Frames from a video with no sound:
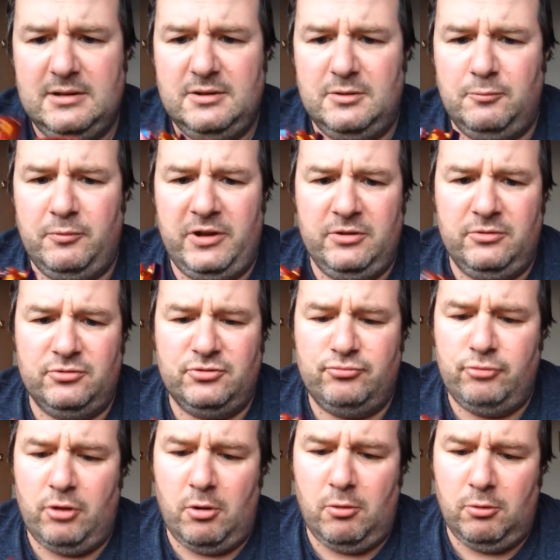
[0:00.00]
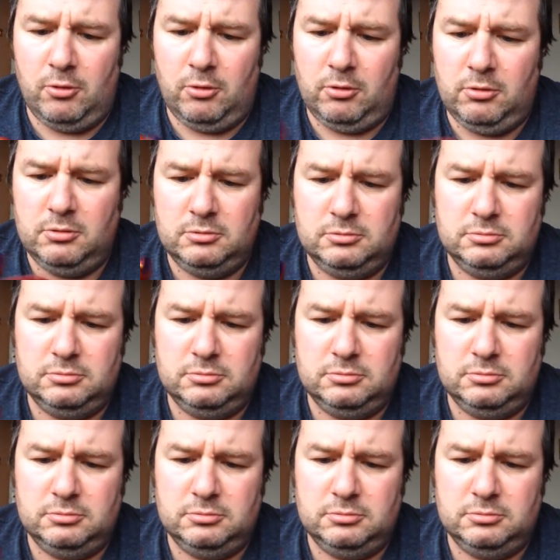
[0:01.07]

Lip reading: The wheels roll.